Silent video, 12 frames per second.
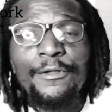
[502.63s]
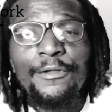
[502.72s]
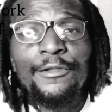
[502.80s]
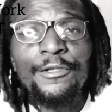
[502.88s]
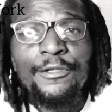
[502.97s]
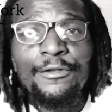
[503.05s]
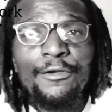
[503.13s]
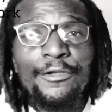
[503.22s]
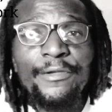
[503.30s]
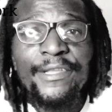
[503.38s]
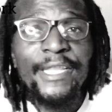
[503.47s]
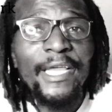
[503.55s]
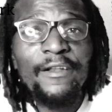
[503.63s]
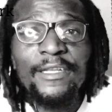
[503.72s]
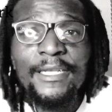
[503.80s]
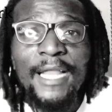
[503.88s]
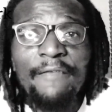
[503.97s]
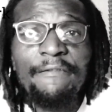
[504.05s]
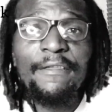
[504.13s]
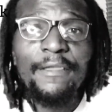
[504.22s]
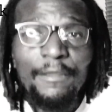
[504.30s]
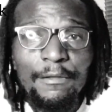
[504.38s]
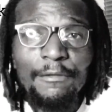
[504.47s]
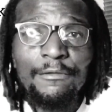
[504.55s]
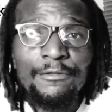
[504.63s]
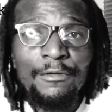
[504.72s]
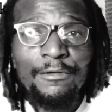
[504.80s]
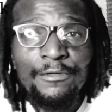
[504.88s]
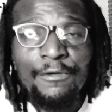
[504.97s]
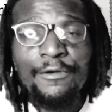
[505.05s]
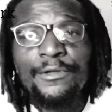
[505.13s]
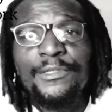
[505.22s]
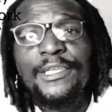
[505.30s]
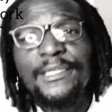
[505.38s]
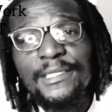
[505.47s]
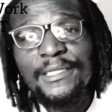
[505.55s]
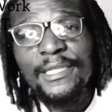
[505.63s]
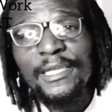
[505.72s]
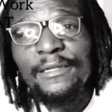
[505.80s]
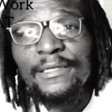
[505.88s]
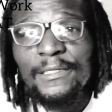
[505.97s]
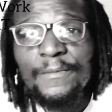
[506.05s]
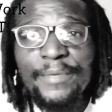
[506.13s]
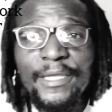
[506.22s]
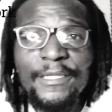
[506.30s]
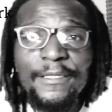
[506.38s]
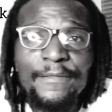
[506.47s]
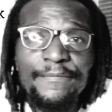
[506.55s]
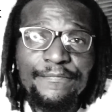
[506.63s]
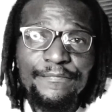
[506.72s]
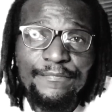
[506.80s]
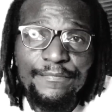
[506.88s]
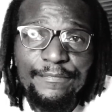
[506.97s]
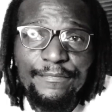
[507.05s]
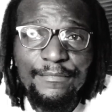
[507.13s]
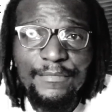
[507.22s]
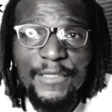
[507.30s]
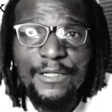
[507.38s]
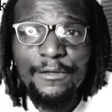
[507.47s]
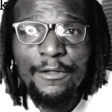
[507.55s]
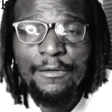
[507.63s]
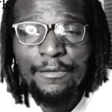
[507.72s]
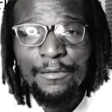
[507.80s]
you know, you inherit nothing, you know, all you just inherit is pain, you know.